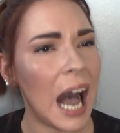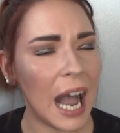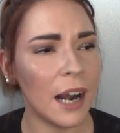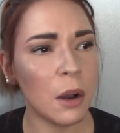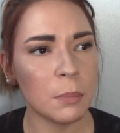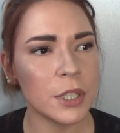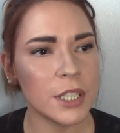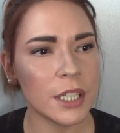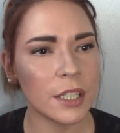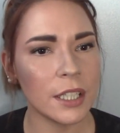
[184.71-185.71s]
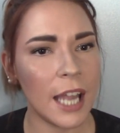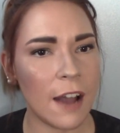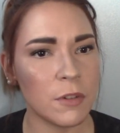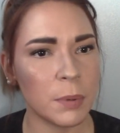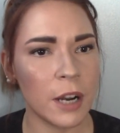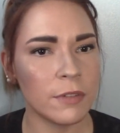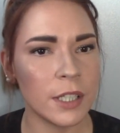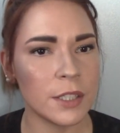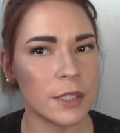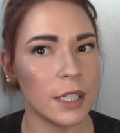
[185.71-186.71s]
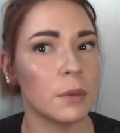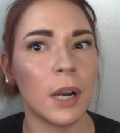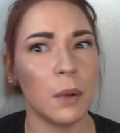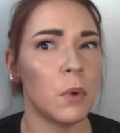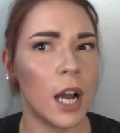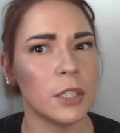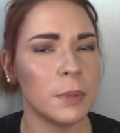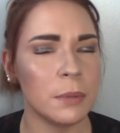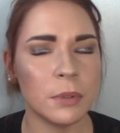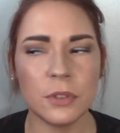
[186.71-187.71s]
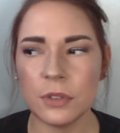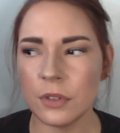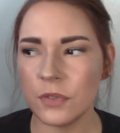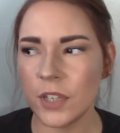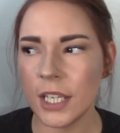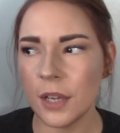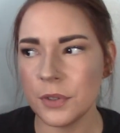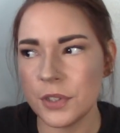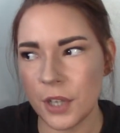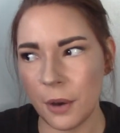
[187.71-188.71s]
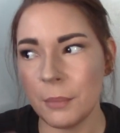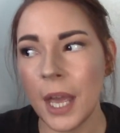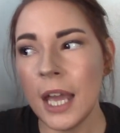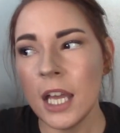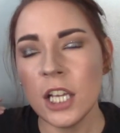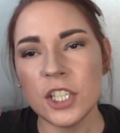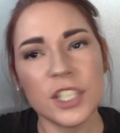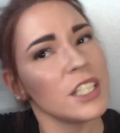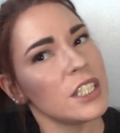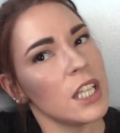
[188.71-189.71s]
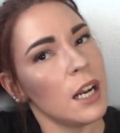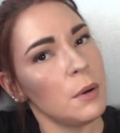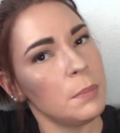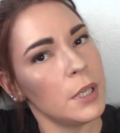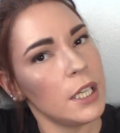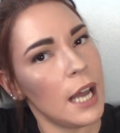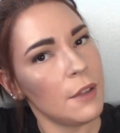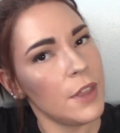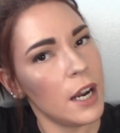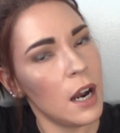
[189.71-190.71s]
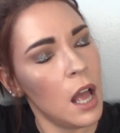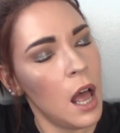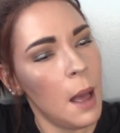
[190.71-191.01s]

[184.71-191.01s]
I don't particularly have a preference like when I watch people do those videos, so just thought I would put it out there.